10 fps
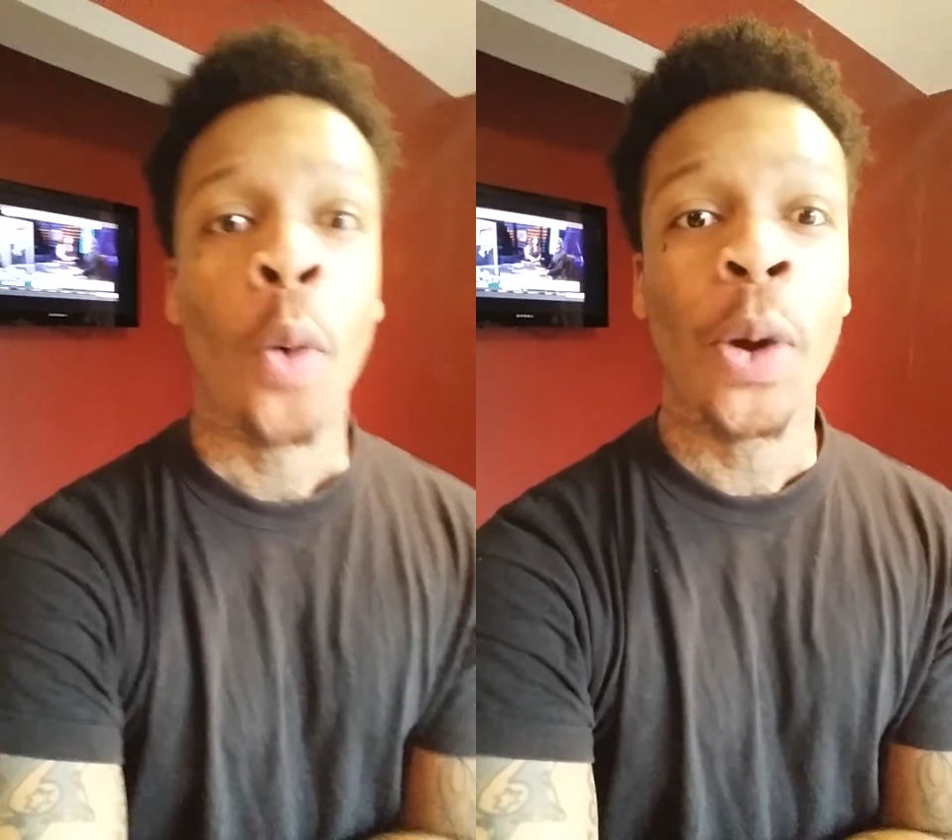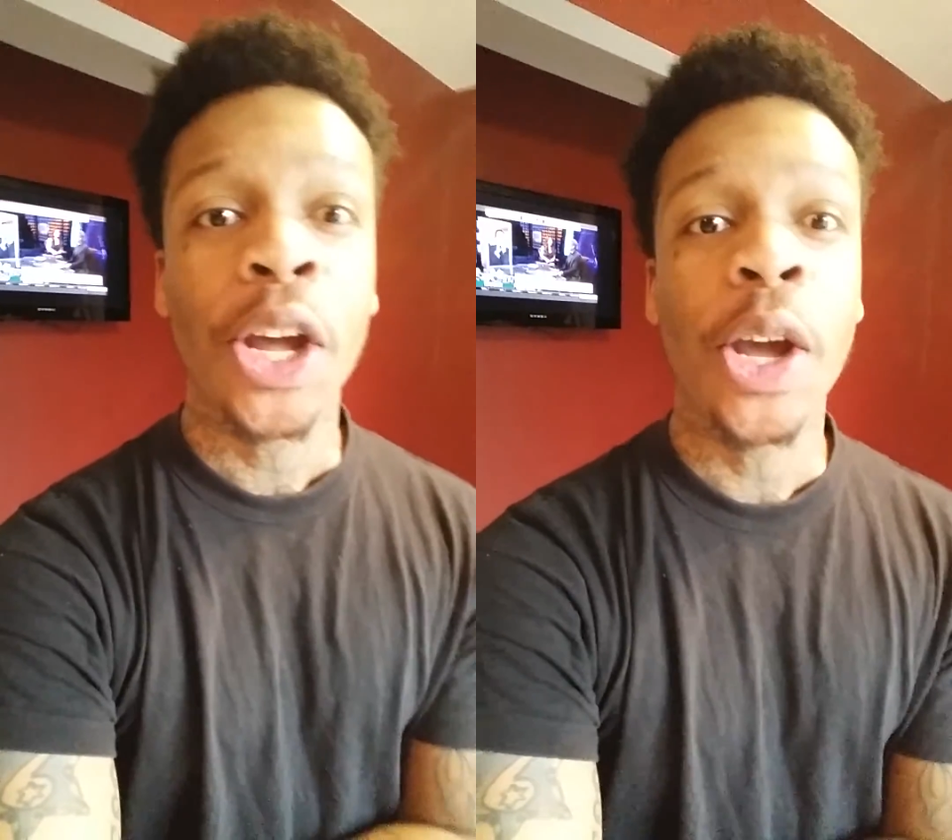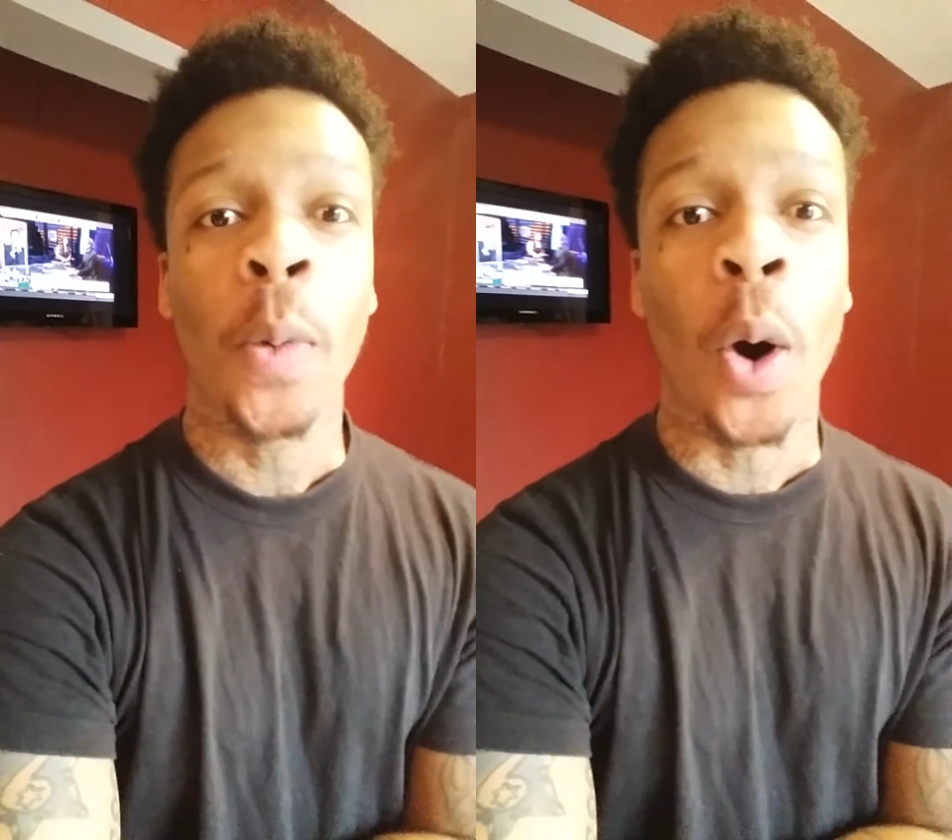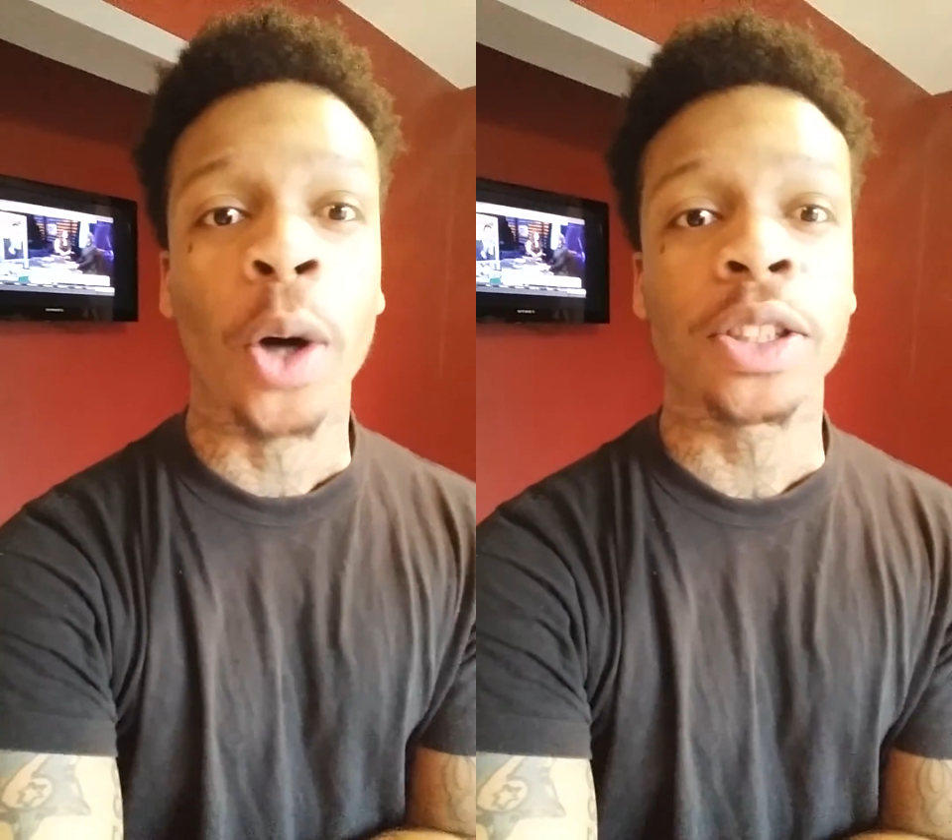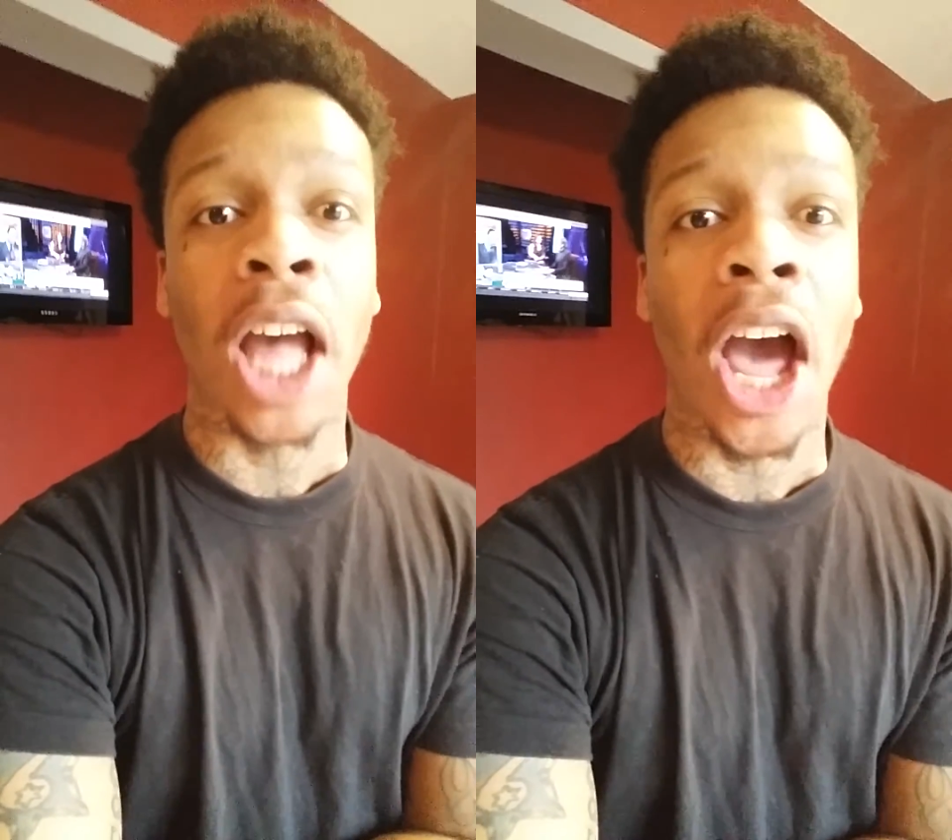we
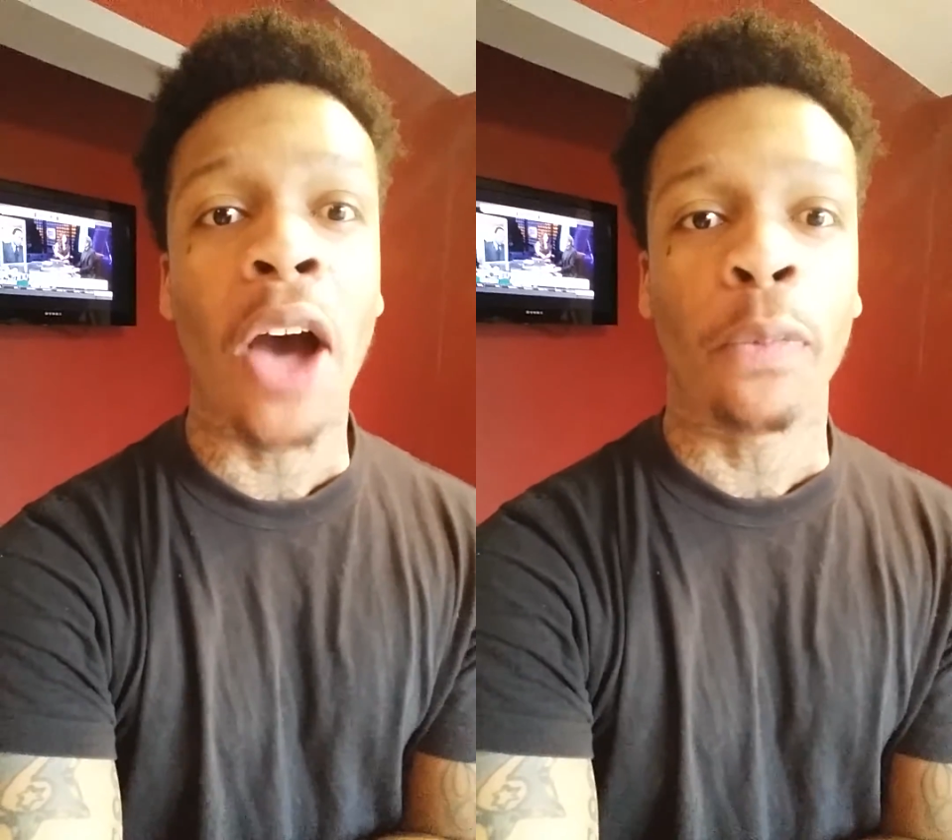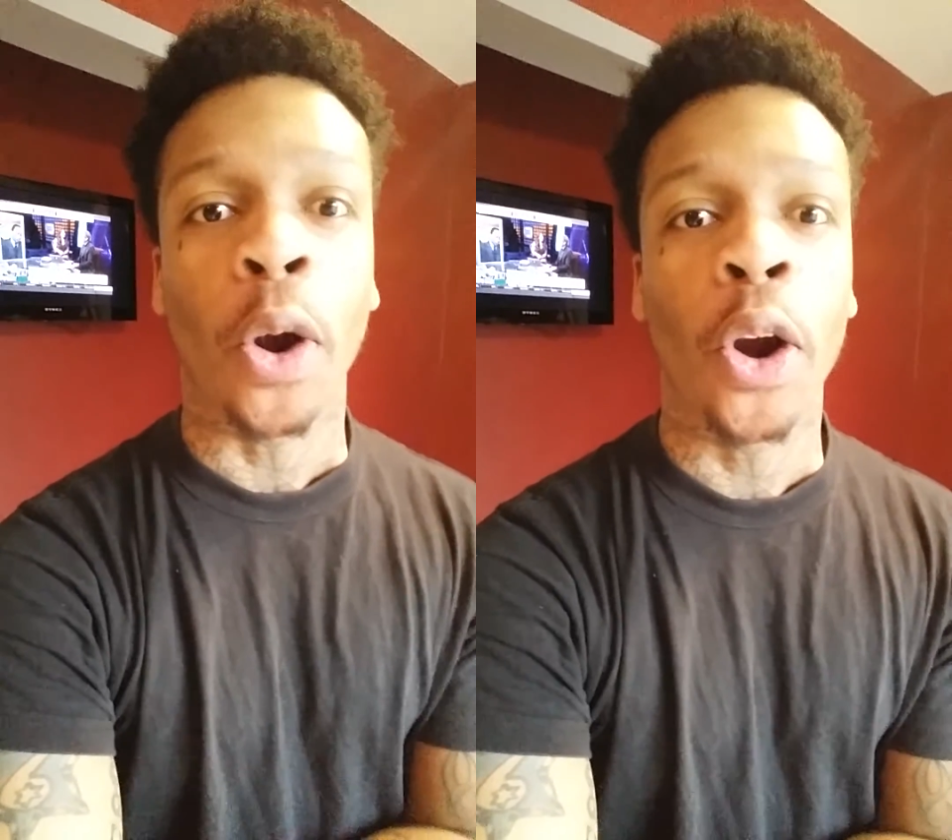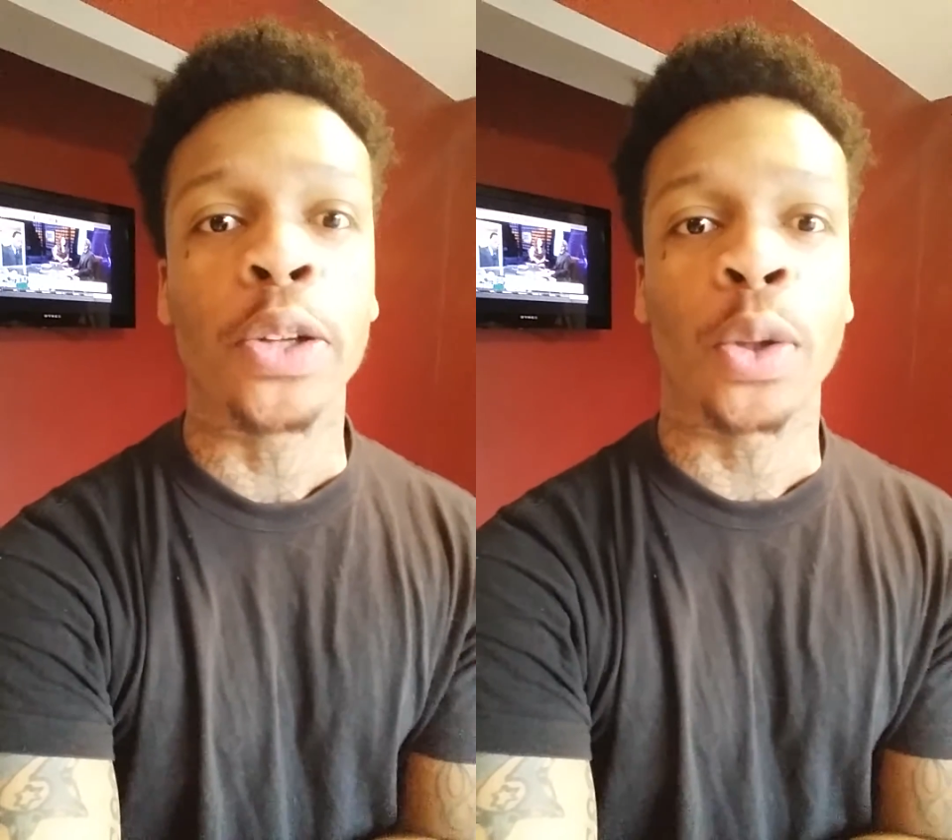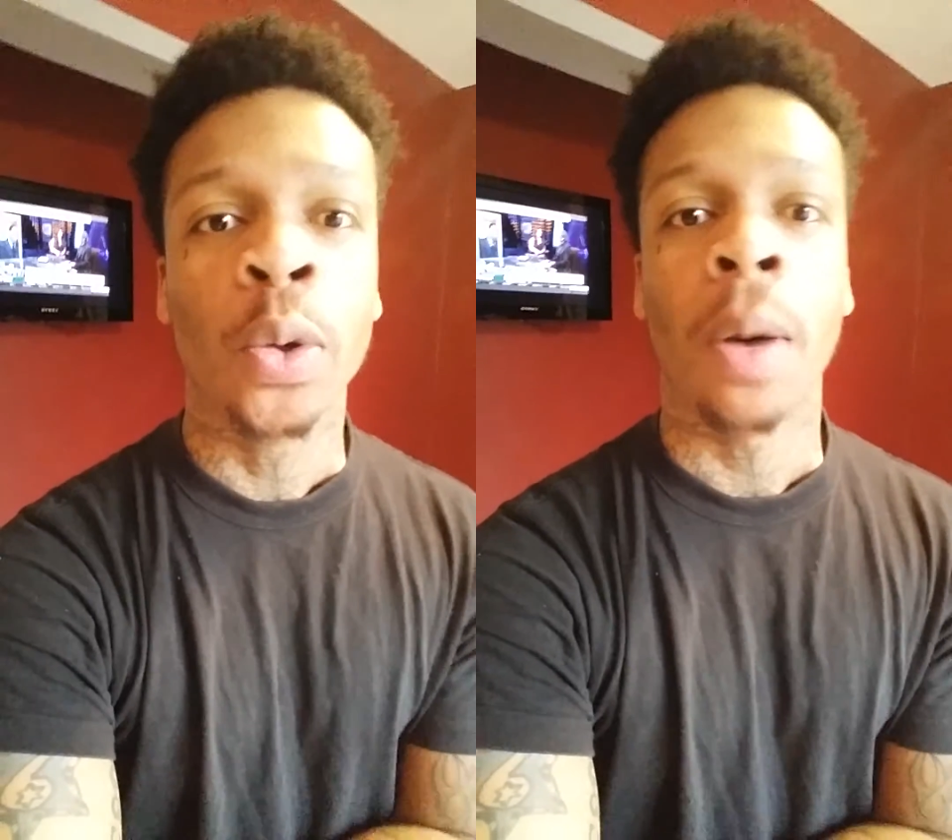want Stafford,